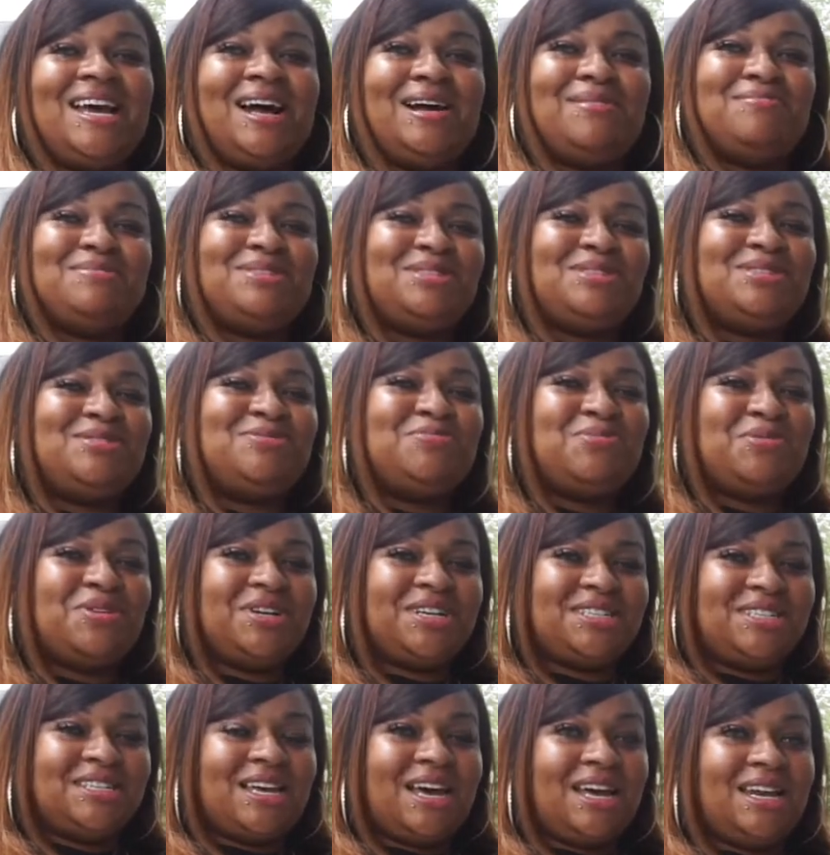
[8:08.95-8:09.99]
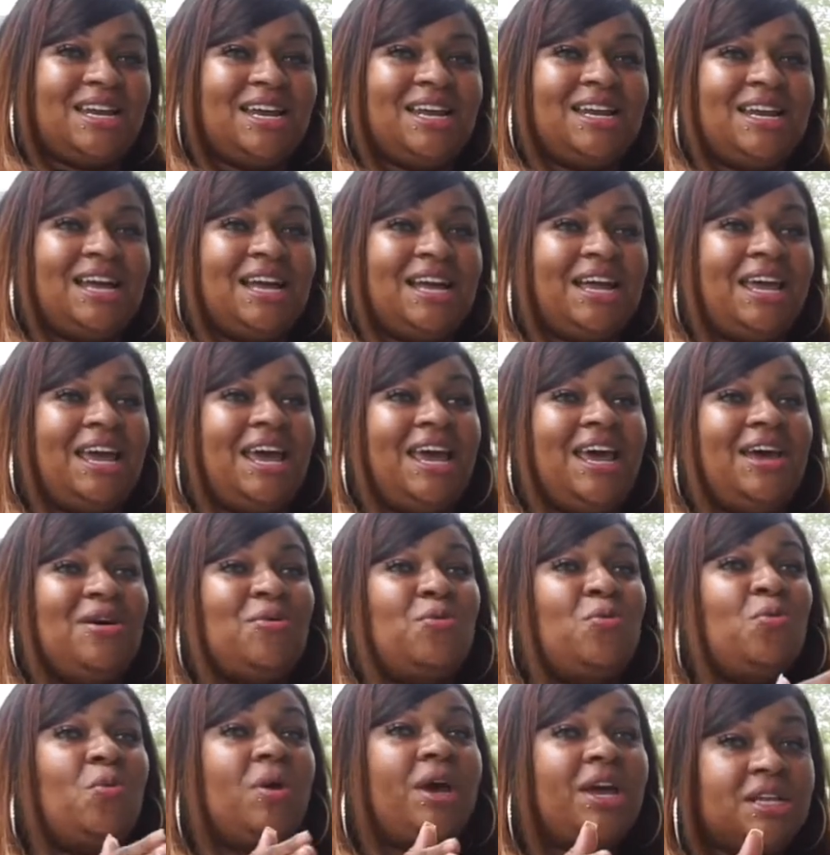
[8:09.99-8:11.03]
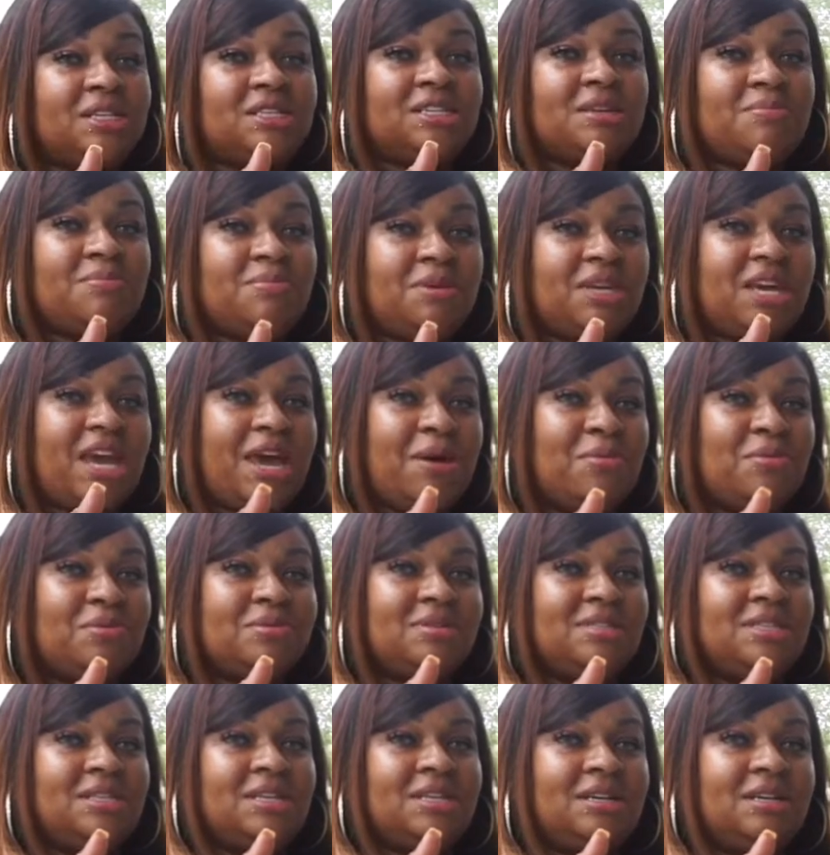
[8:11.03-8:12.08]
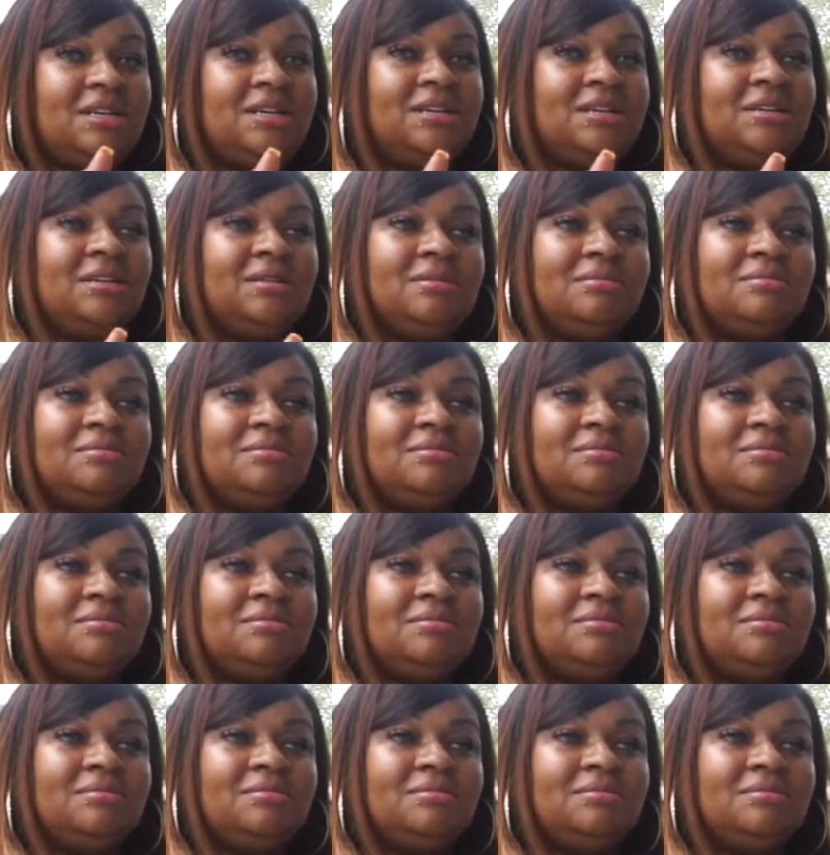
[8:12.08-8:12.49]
I'm super excited, and I can't wait to be able to